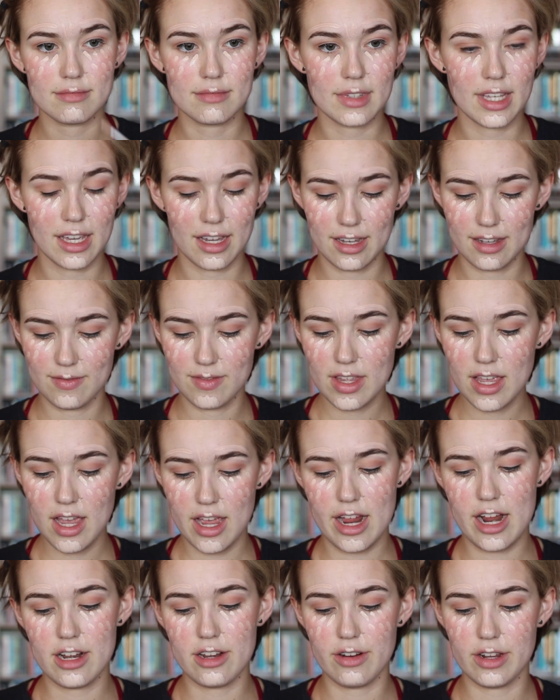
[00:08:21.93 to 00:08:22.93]
Yeah,
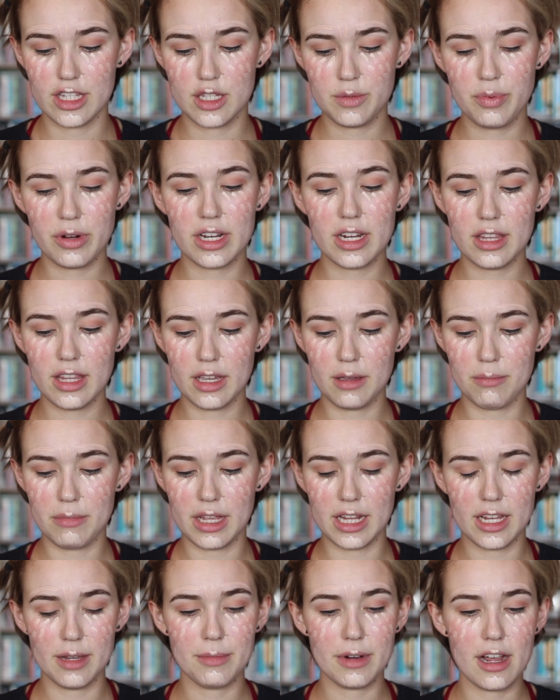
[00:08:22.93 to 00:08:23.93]
I don't know, it's pretty like
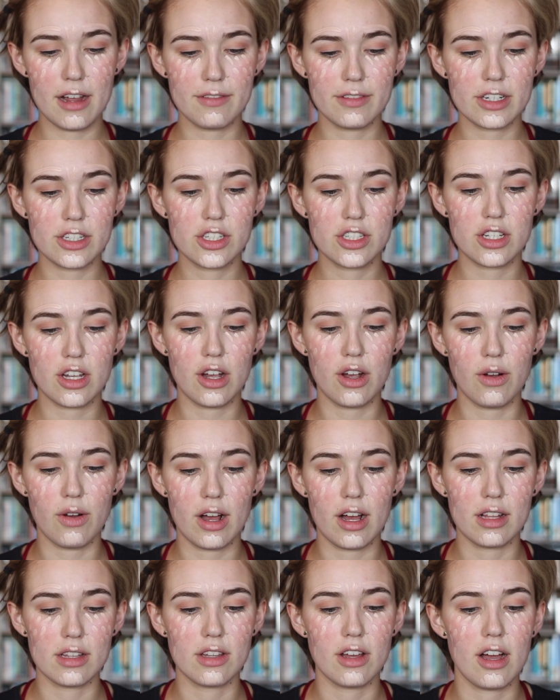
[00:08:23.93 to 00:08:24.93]
medium coverage, so
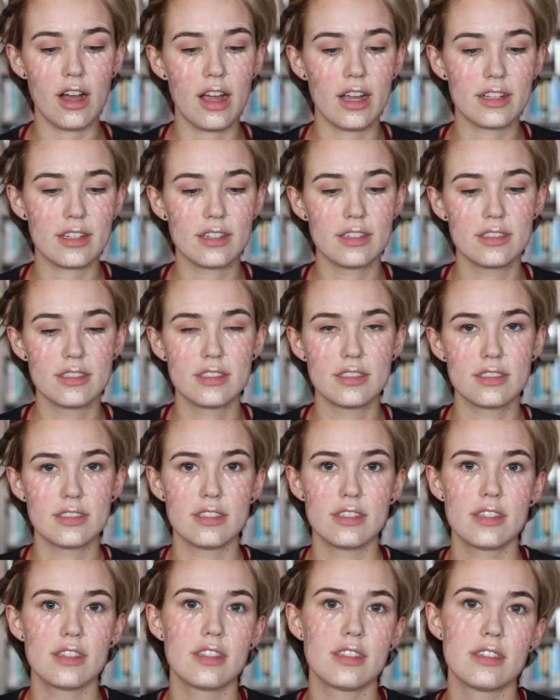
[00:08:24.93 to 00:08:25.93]
a lot,
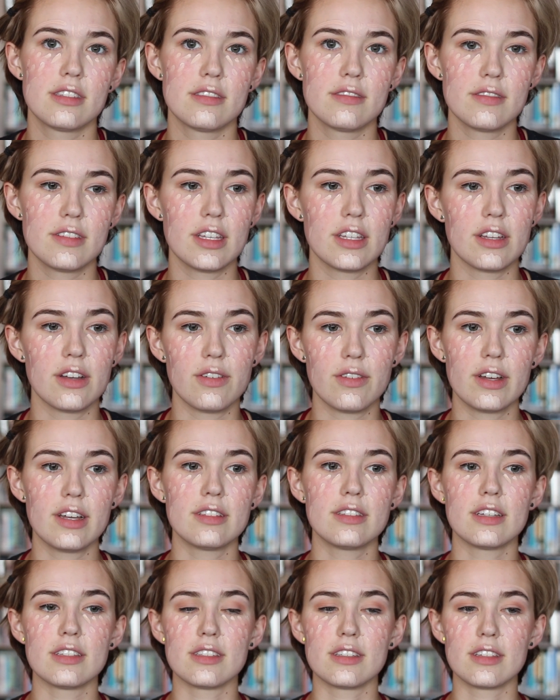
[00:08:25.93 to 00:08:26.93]
you know,
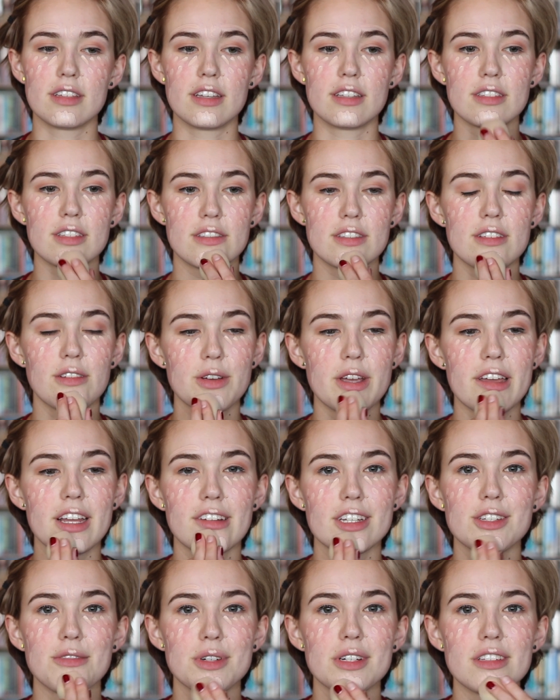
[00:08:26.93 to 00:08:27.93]
it's okay
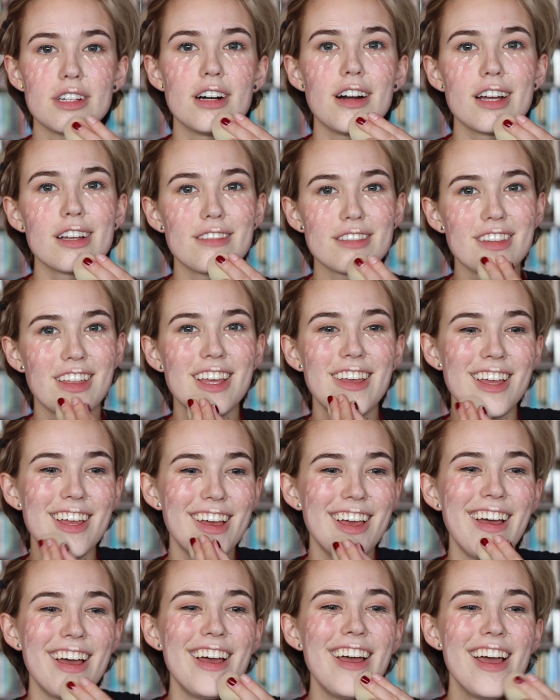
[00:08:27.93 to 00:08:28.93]
to do a lot.
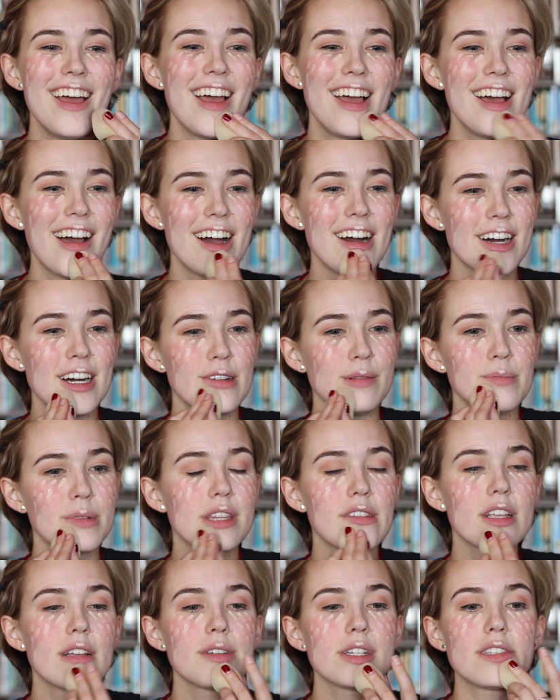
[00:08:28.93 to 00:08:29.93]

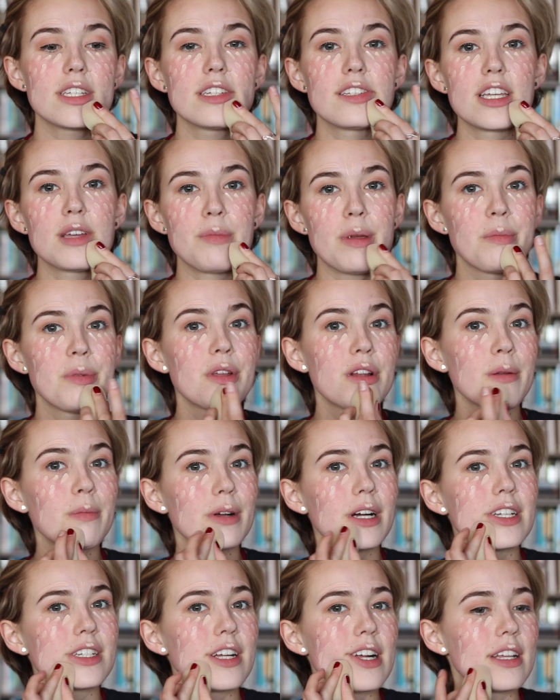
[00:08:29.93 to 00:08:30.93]
But then I'm just gonna take my beauty
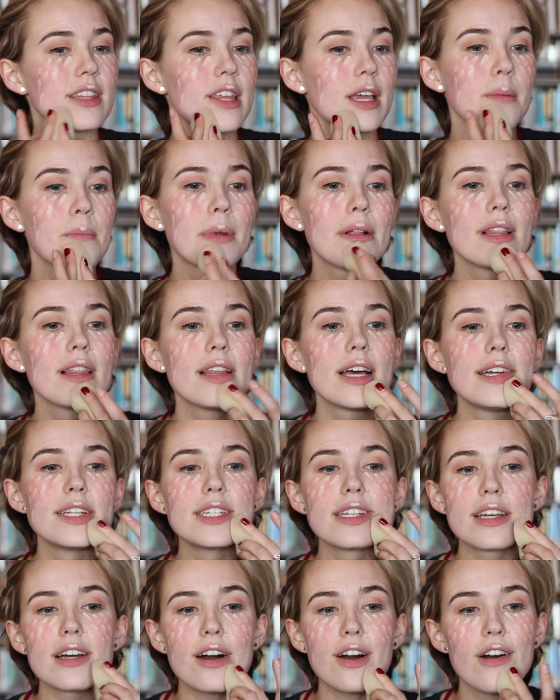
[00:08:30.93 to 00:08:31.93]
blender and like
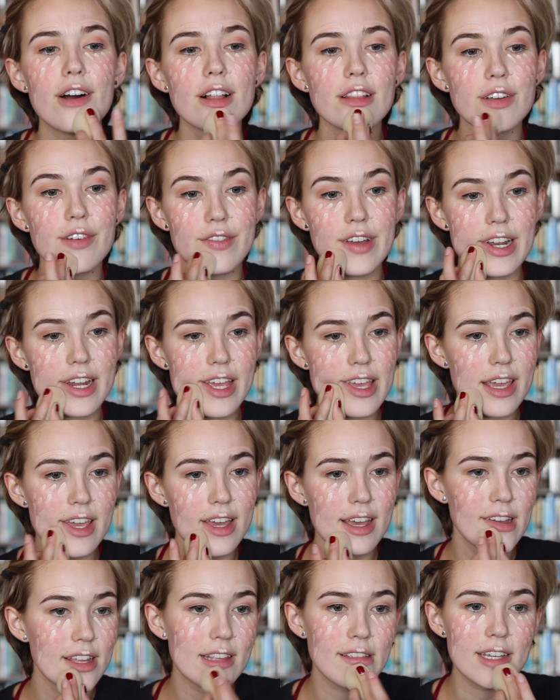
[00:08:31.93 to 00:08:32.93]
blend all of it
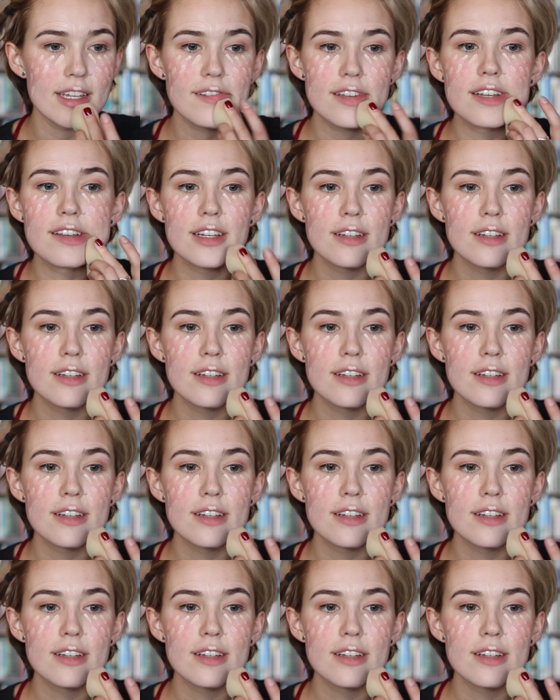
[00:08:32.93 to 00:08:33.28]
in.